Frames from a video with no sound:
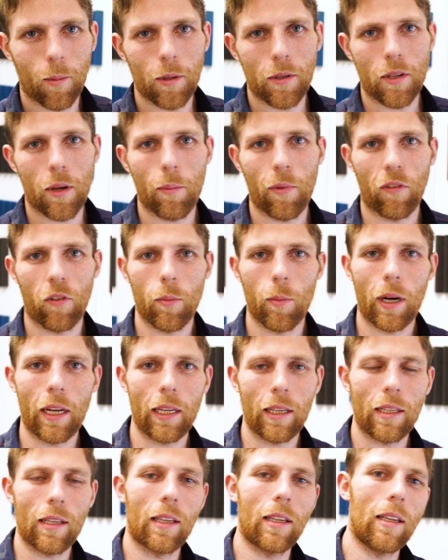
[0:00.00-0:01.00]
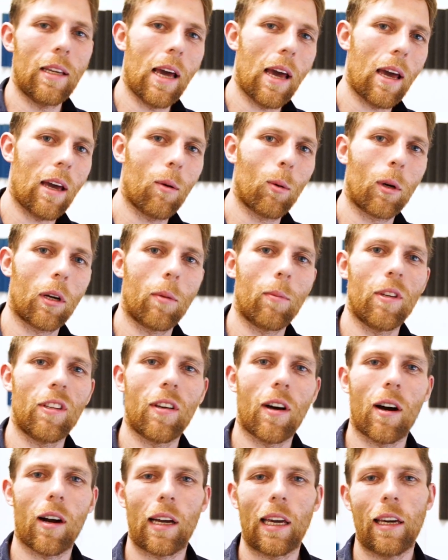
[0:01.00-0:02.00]
What's up, everybody? Today we're going to be
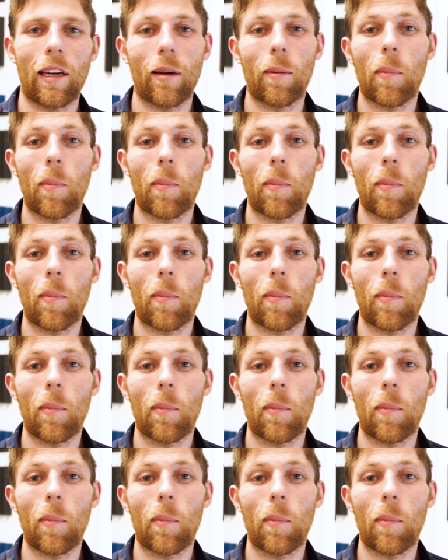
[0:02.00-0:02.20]
talking